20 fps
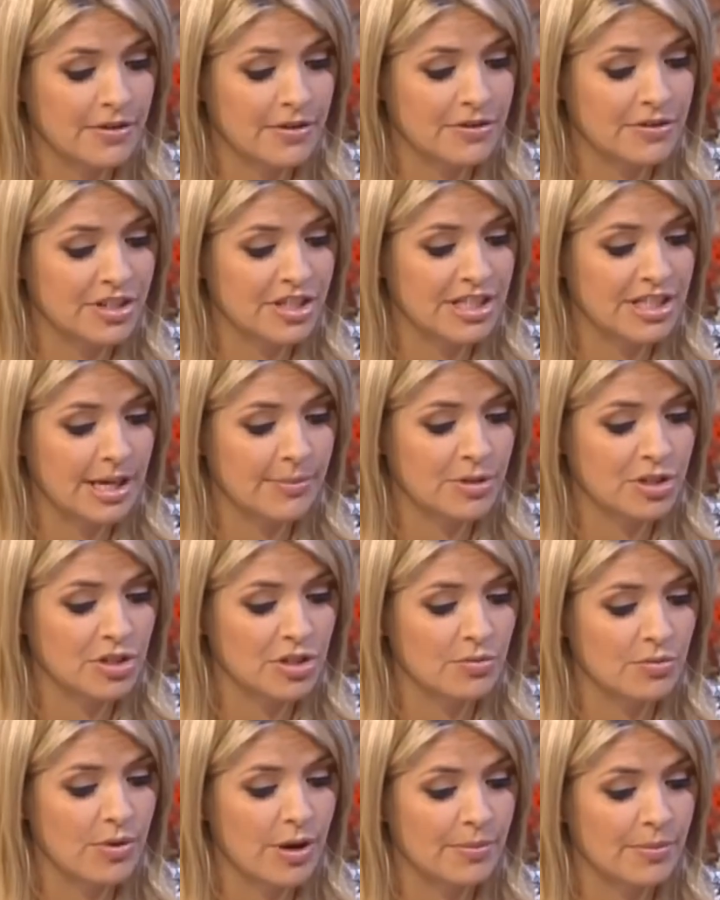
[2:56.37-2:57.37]
parents and damage
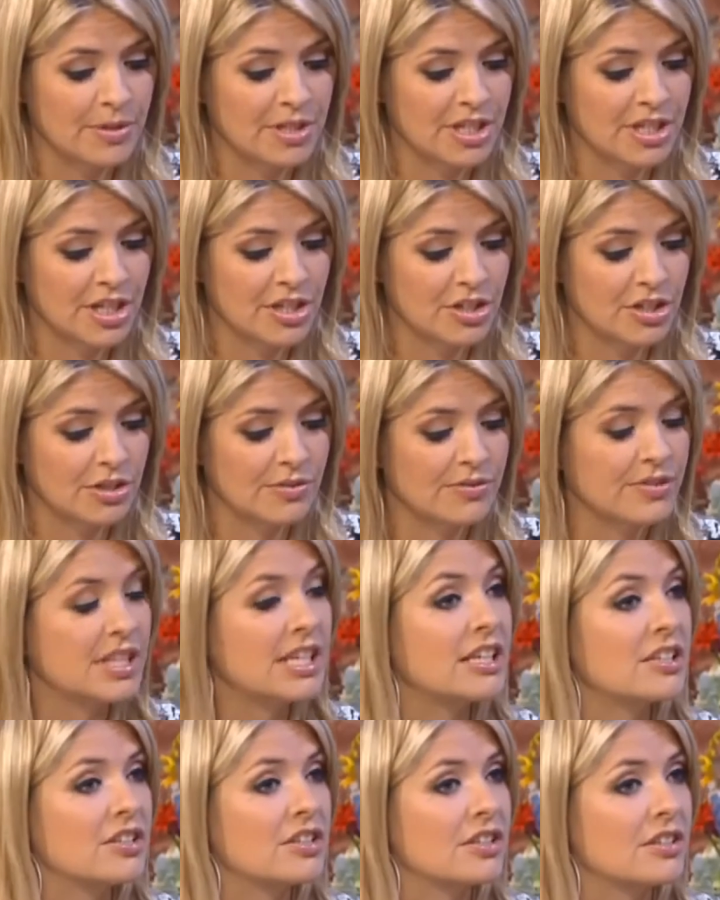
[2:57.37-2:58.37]
the reputation of
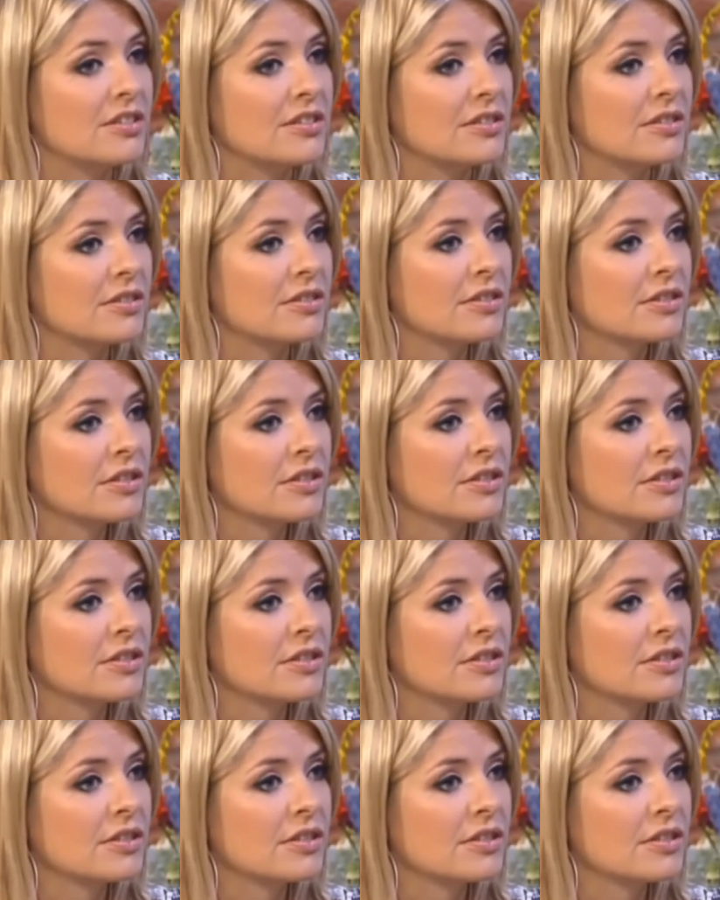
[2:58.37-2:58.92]
teachers.